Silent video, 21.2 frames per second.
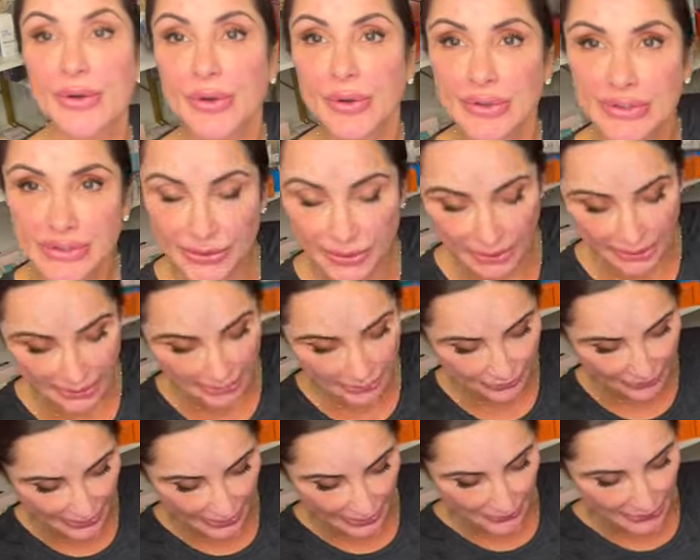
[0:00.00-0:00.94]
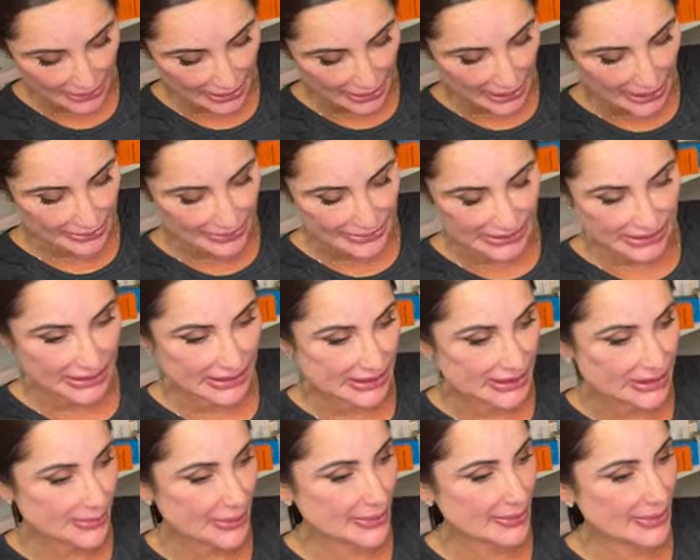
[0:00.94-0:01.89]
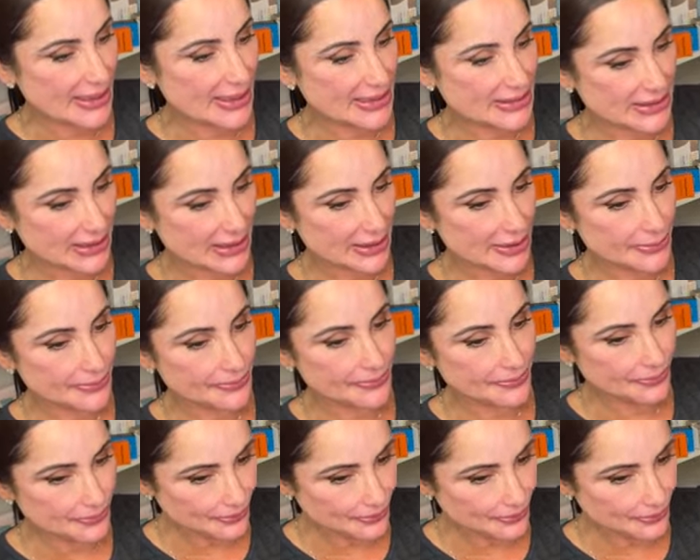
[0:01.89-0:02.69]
know what's going on over there. I'm just gonna spray my hands again.